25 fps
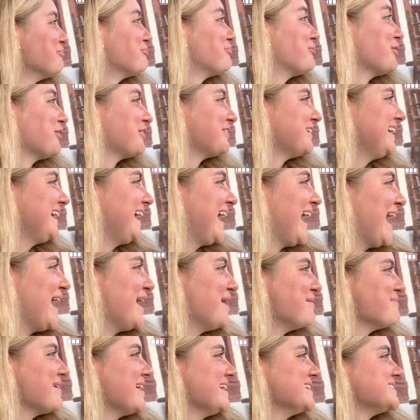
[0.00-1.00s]
Brooklyn
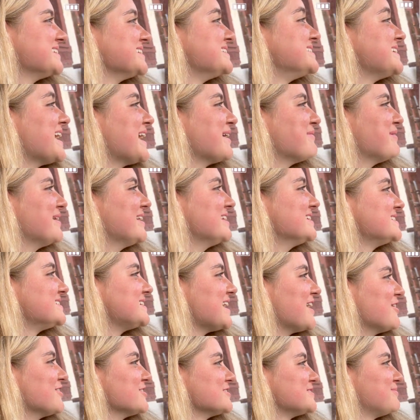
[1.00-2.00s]
Cam is a segment in
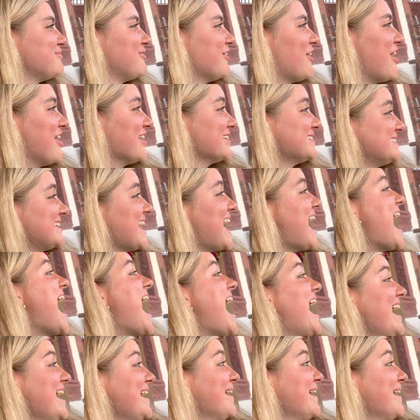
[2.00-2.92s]
Sarah's vlogs that I